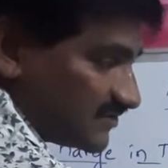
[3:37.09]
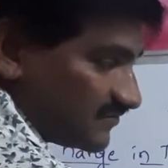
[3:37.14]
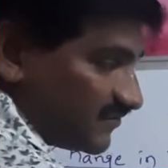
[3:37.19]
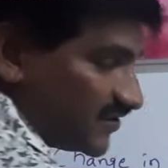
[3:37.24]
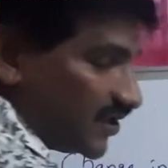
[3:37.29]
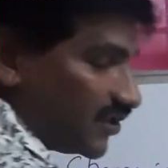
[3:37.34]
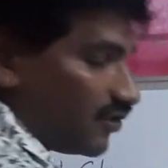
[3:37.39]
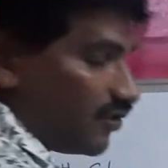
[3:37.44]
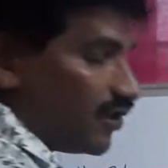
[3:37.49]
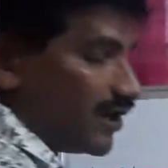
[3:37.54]

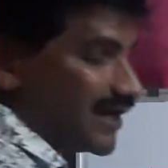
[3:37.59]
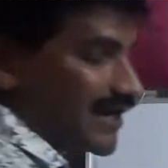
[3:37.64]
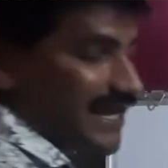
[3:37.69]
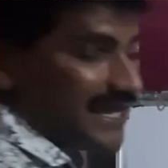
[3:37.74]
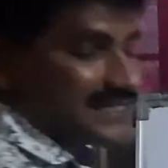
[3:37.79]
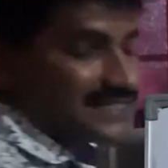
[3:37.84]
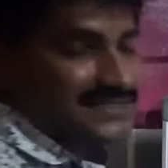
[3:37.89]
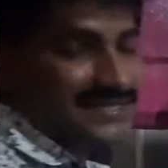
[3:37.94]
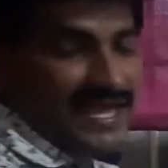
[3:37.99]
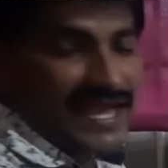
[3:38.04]
we call
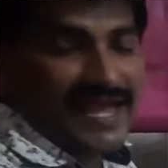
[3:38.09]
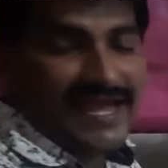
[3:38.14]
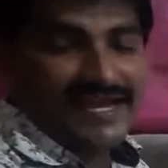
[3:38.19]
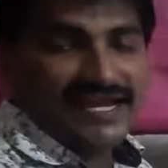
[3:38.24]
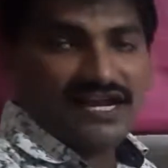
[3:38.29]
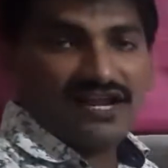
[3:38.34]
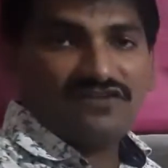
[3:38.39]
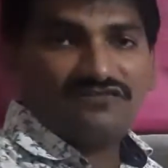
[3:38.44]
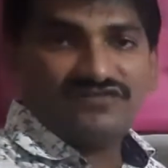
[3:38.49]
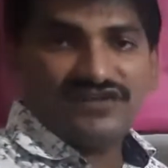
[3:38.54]
as
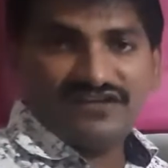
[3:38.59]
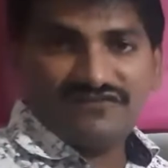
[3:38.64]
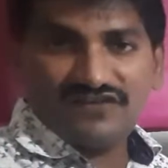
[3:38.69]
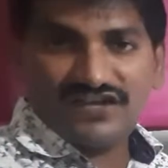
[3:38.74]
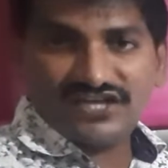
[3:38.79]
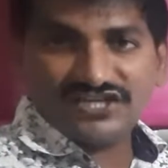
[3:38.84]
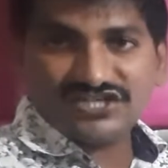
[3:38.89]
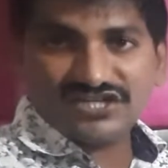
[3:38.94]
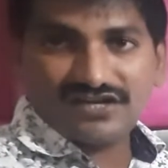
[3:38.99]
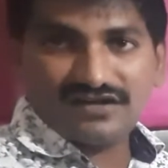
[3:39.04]
angle of
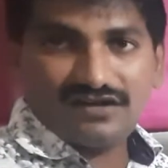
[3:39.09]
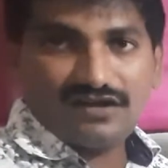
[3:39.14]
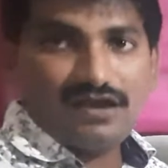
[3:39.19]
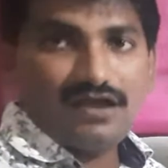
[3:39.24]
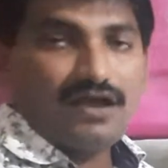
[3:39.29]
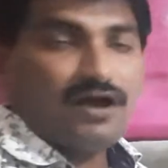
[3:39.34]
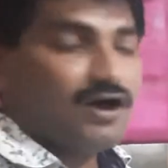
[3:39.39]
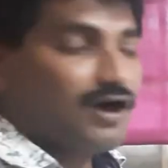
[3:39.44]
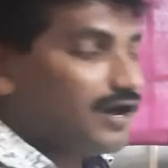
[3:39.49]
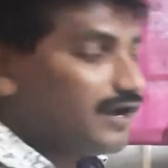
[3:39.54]
deviation
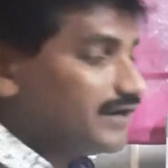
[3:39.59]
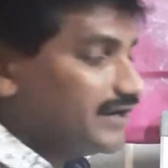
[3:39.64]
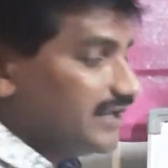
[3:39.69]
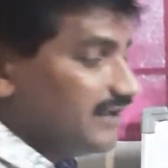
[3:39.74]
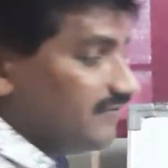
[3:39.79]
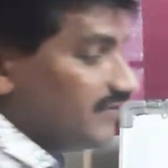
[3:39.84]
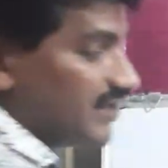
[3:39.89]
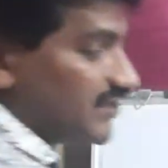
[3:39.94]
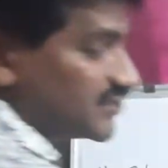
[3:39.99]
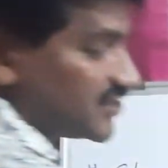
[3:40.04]
or
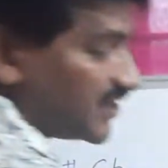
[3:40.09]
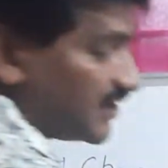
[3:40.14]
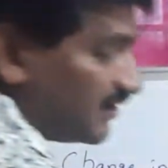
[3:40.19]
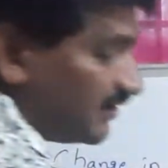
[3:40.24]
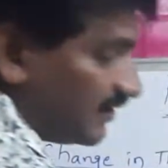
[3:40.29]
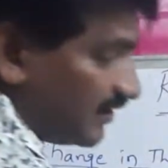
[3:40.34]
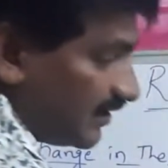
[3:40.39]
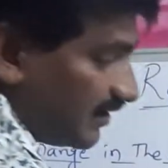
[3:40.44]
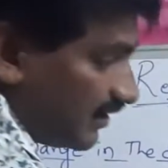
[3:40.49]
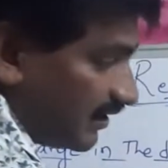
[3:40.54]
deviation
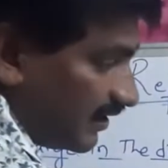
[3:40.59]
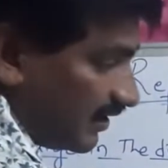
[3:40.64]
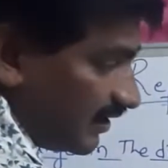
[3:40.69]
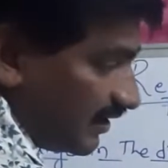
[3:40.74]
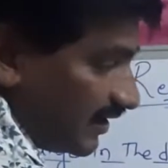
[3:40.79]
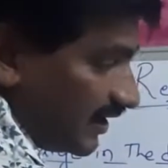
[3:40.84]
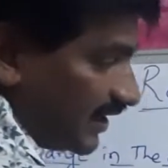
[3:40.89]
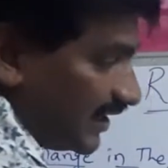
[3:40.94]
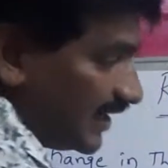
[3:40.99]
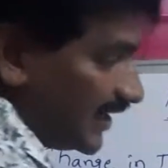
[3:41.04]

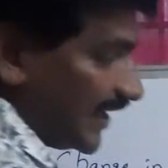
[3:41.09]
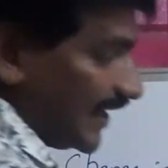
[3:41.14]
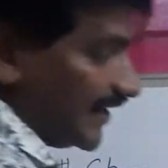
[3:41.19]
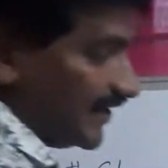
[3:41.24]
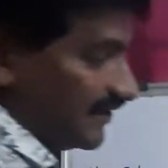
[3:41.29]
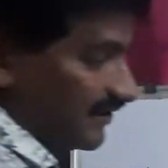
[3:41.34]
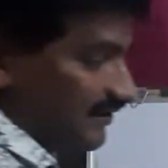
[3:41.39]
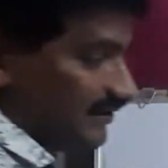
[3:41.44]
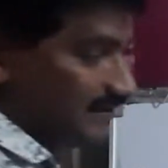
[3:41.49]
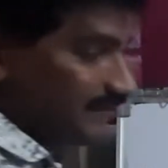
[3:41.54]
light.